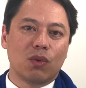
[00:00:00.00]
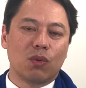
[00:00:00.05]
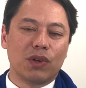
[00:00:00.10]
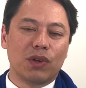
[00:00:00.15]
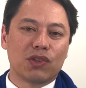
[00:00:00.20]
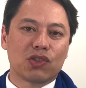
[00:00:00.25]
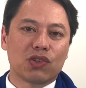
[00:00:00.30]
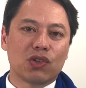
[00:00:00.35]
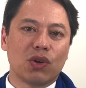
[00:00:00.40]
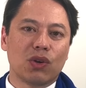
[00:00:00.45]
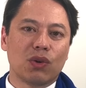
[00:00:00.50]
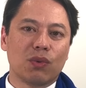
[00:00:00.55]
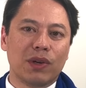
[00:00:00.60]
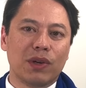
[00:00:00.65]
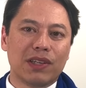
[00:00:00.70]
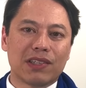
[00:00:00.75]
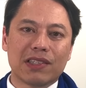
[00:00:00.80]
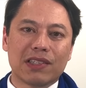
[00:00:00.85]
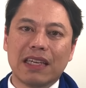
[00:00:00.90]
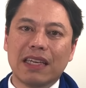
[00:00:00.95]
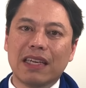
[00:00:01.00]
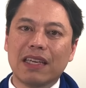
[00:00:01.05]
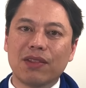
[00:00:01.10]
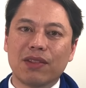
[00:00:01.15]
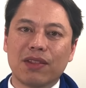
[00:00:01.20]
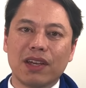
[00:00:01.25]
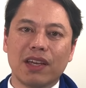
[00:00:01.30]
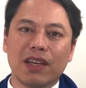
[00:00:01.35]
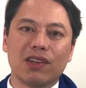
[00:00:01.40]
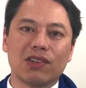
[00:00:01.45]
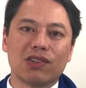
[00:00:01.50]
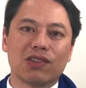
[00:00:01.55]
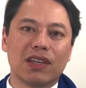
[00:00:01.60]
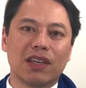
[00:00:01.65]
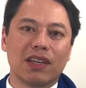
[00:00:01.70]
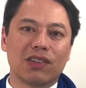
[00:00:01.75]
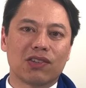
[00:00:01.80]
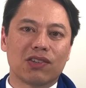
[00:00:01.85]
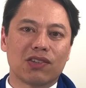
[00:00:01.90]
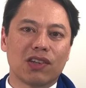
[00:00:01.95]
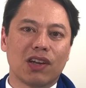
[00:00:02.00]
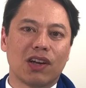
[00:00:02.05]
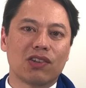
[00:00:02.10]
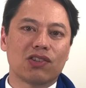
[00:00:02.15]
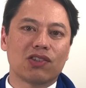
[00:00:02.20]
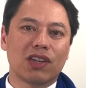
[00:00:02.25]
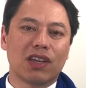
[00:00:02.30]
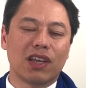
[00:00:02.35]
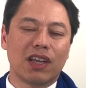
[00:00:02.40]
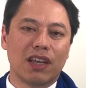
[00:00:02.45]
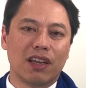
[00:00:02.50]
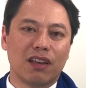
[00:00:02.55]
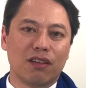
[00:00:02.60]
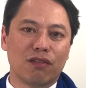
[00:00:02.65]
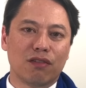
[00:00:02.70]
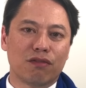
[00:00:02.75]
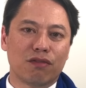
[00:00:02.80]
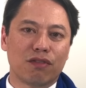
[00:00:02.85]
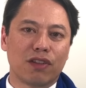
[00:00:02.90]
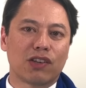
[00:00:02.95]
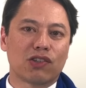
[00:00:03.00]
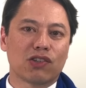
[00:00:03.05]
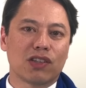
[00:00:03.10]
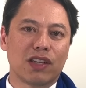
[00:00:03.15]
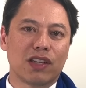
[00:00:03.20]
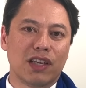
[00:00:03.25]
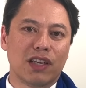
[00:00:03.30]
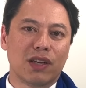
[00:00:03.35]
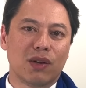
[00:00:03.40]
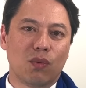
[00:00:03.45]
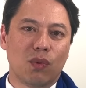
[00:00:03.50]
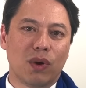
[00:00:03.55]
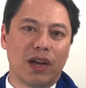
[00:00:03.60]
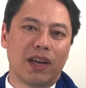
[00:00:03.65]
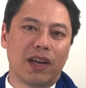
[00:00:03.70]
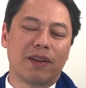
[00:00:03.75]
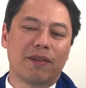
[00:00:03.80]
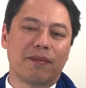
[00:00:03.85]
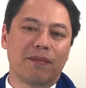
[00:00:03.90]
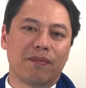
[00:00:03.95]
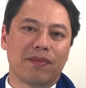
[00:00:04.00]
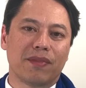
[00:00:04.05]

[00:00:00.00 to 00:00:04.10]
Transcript: We see things in such a fleshly way.